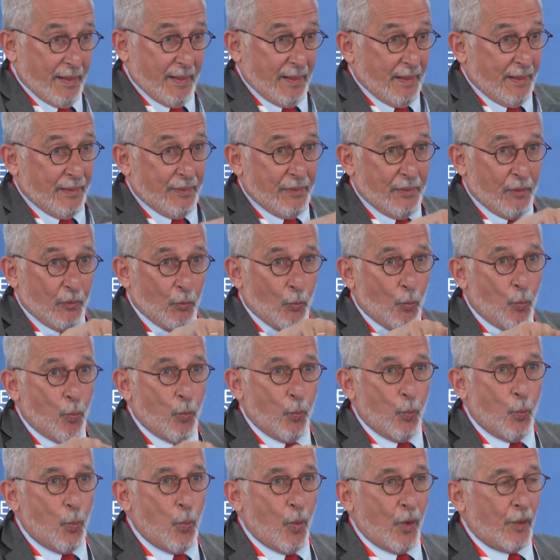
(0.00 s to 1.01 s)
In the
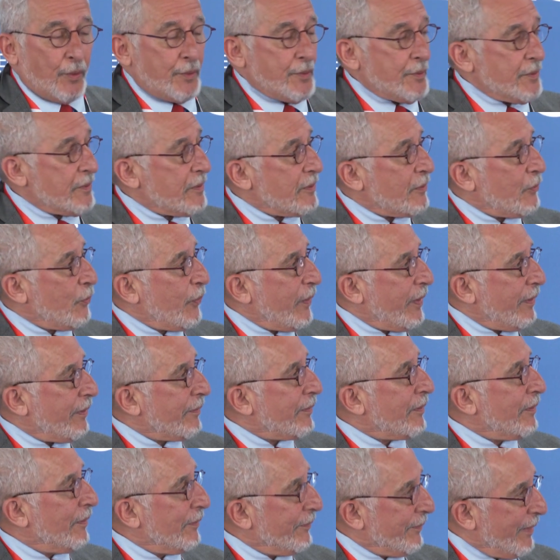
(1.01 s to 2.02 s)
1 square
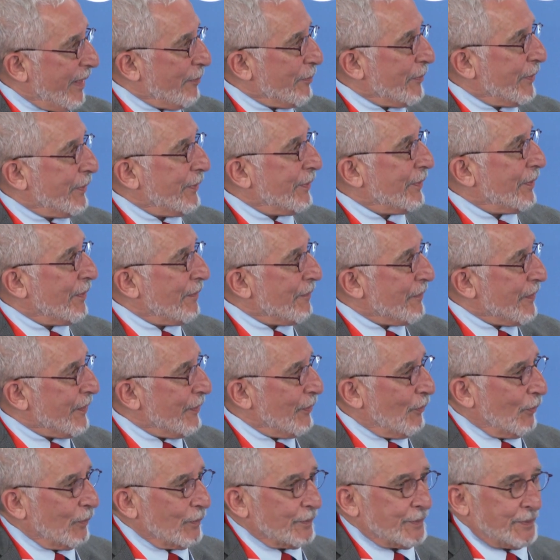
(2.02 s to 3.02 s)
kilometer of
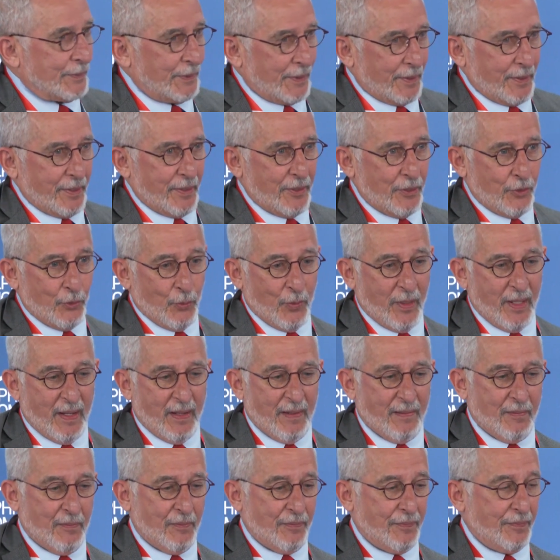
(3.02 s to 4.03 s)
the old city, you
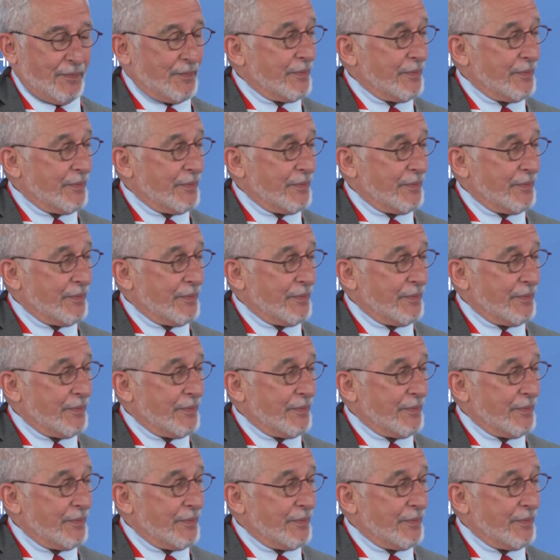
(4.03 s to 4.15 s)
have